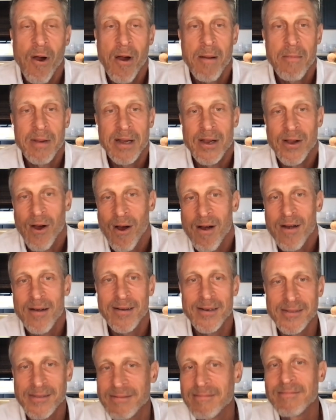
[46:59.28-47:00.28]
farm and
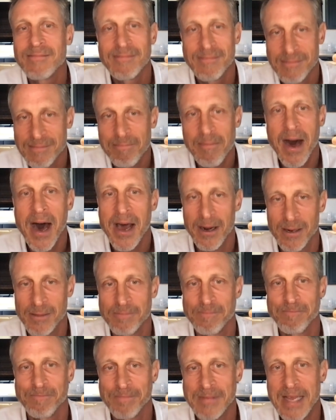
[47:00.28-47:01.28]
garden
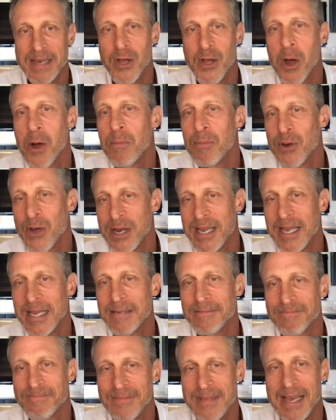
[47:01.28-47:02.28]
model and home
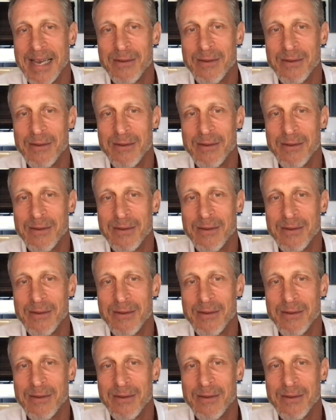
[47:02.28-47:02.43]
cooking,